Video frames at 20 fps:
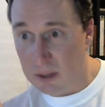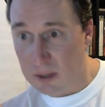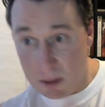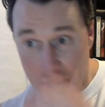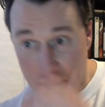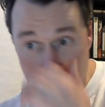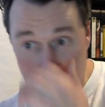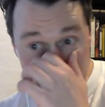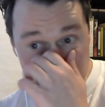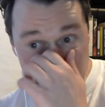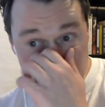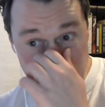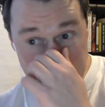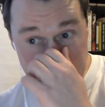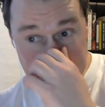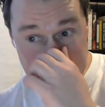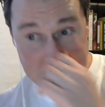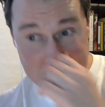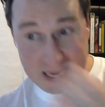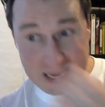My
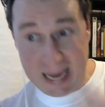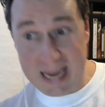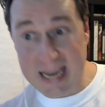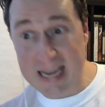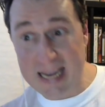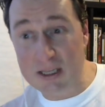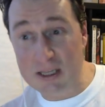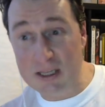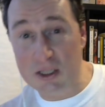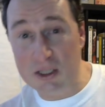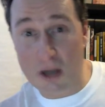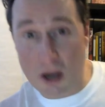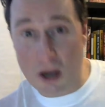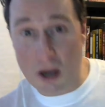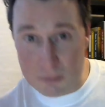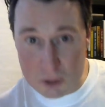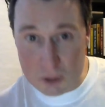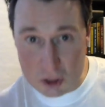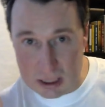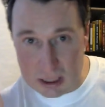friend Kay
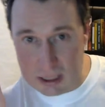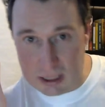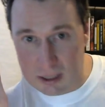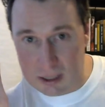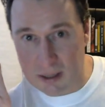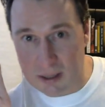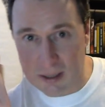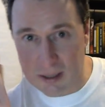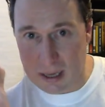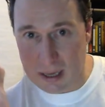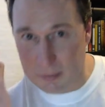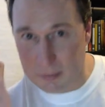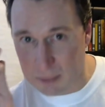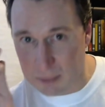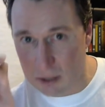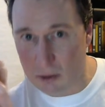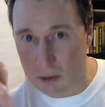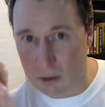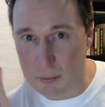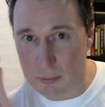Somji let me
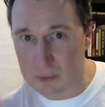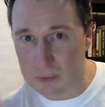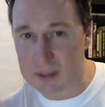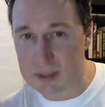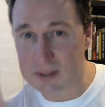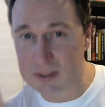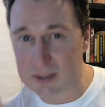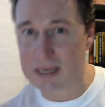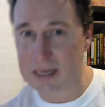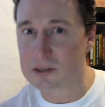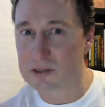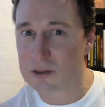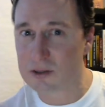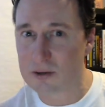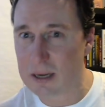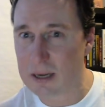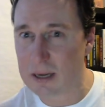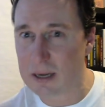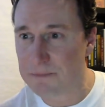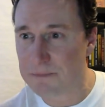know about this
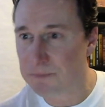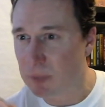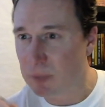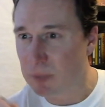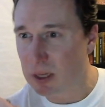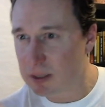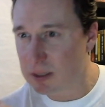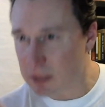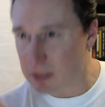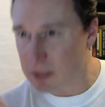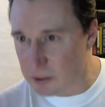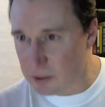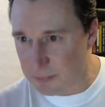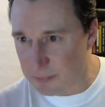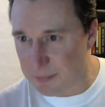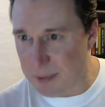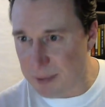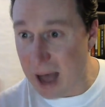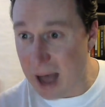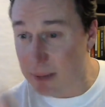yesterday because I was
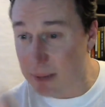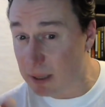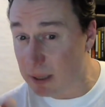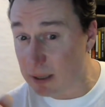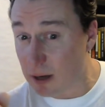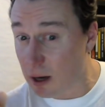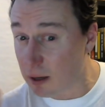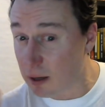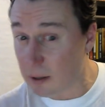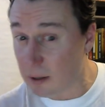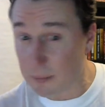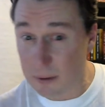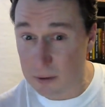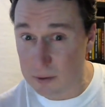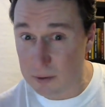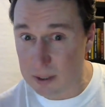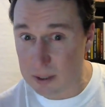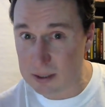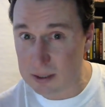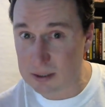babbling on about
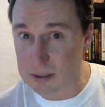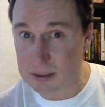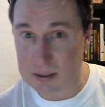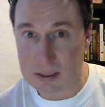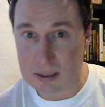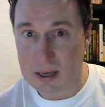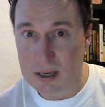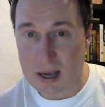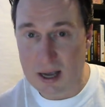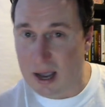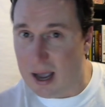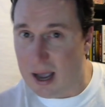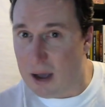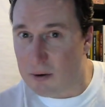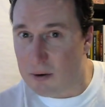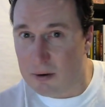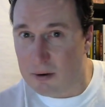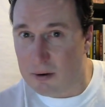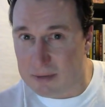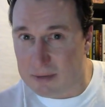this
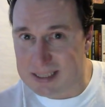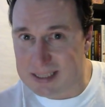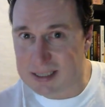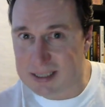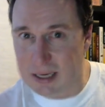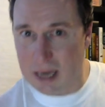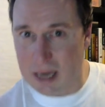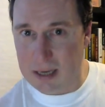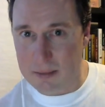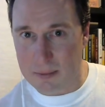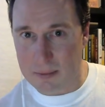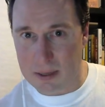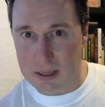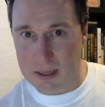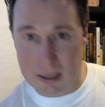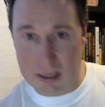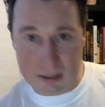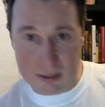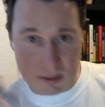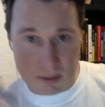out of excitement
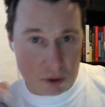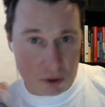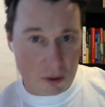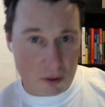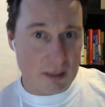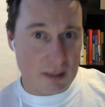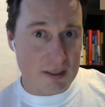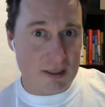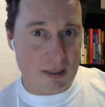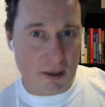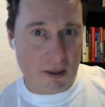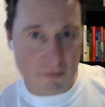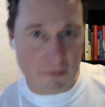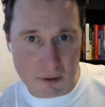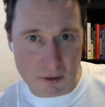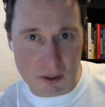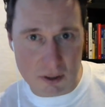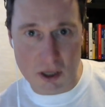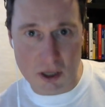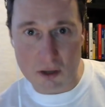as I'm trying stuff
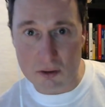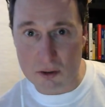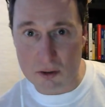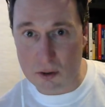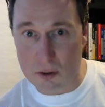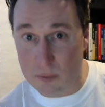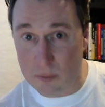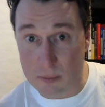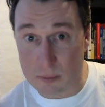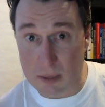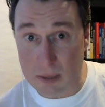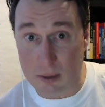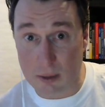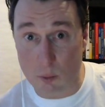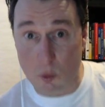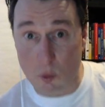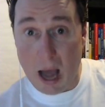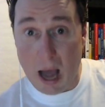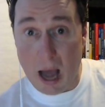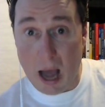on YouTube. I'm like,
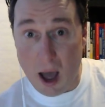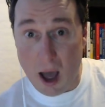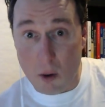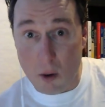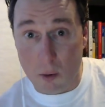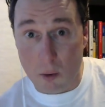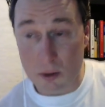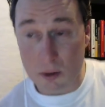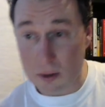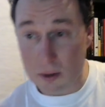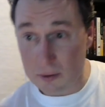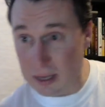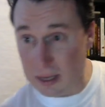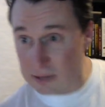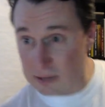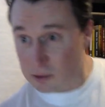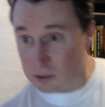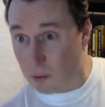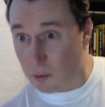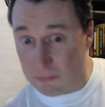wow,
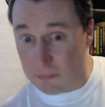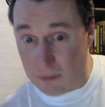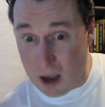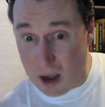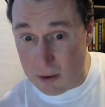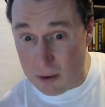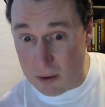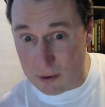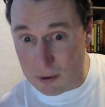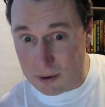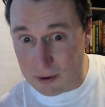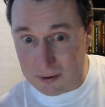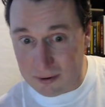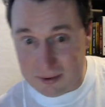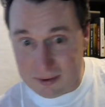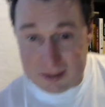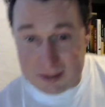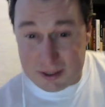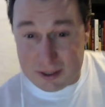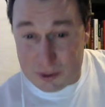that's going viral.
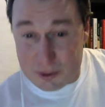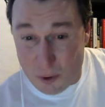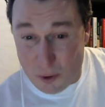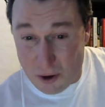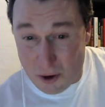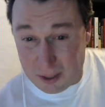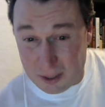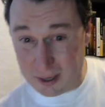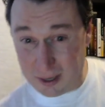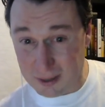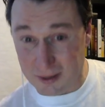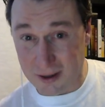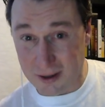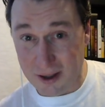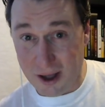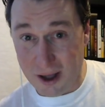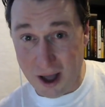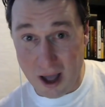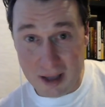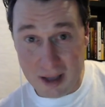This is working.
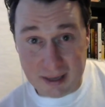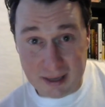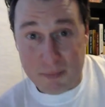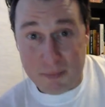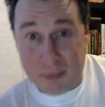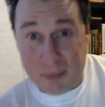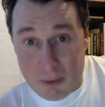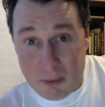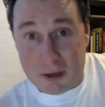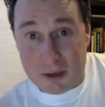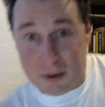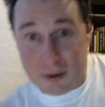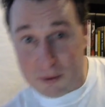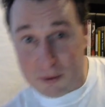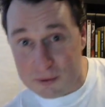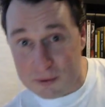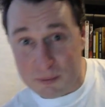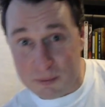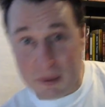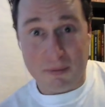I can be one of
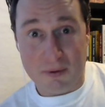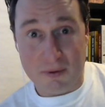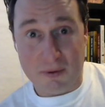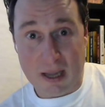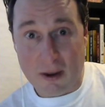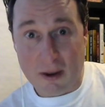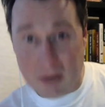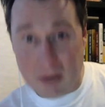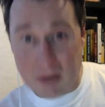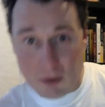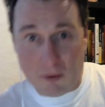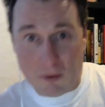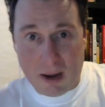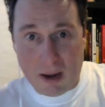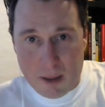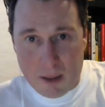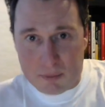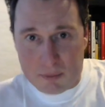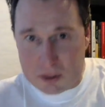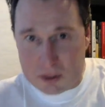those people now. I know,
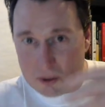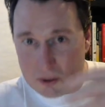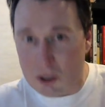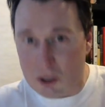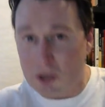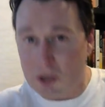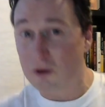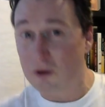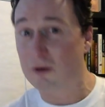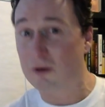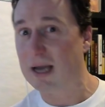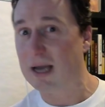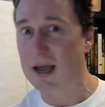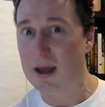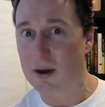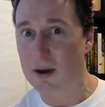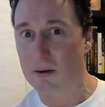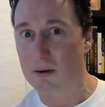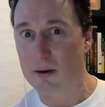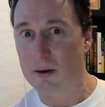I'm starting to learn
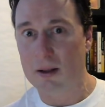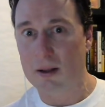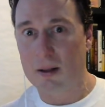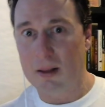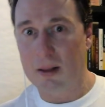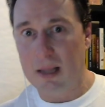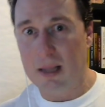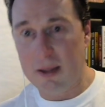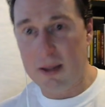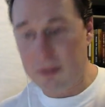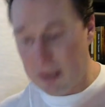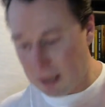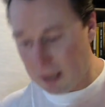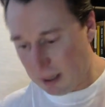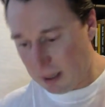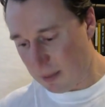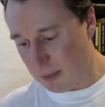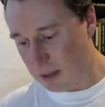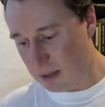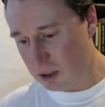how. And then he
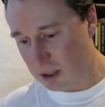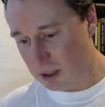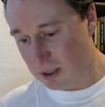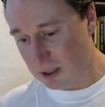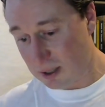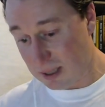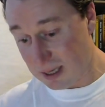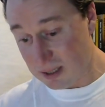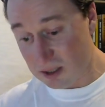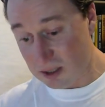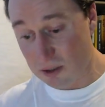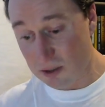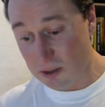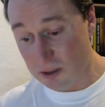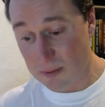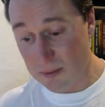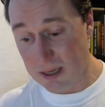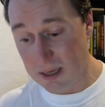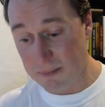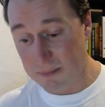mentioned this to
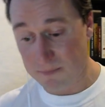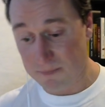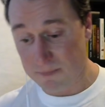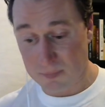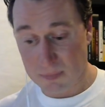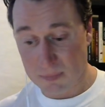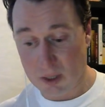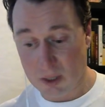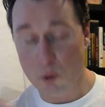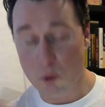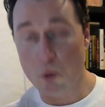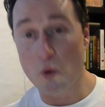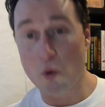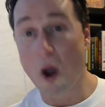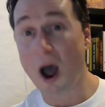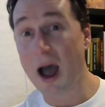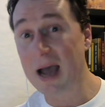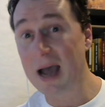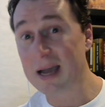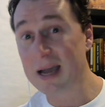me,
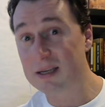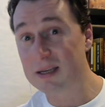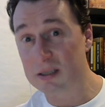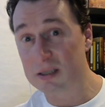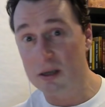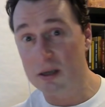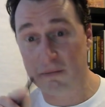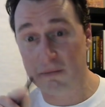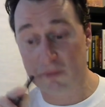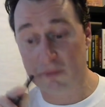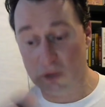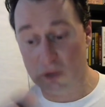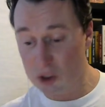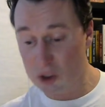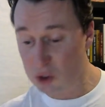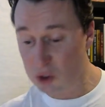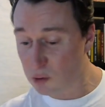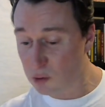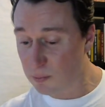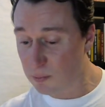Rise of the
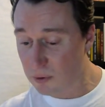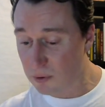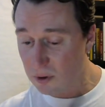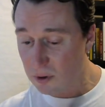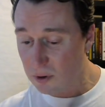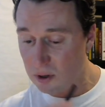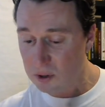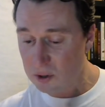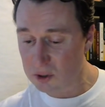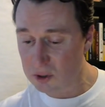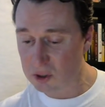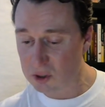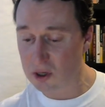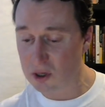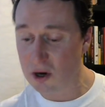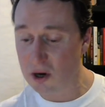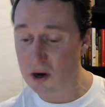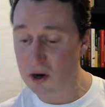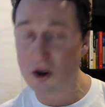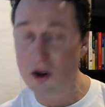
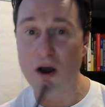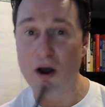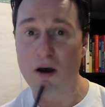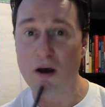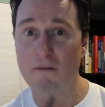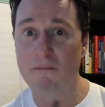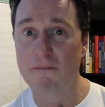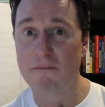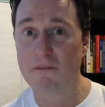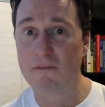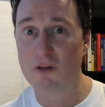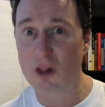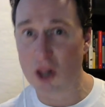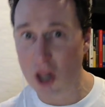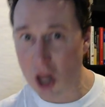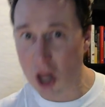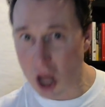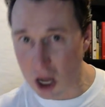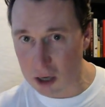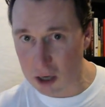Superstar
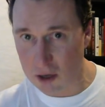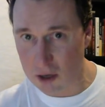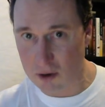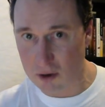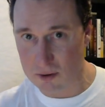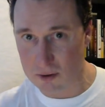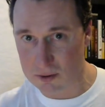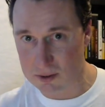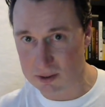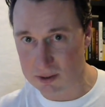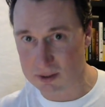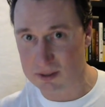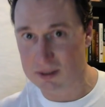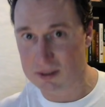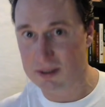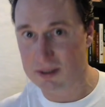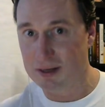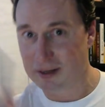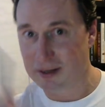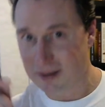Vloggers.
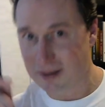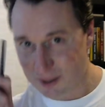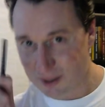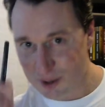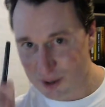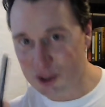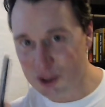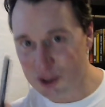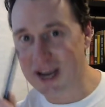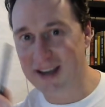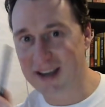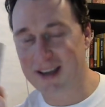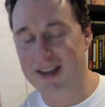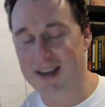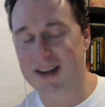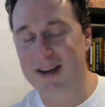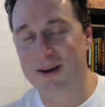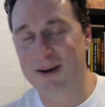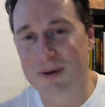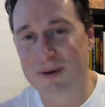Check
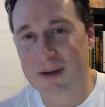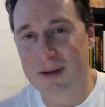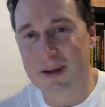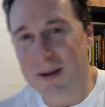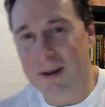it out.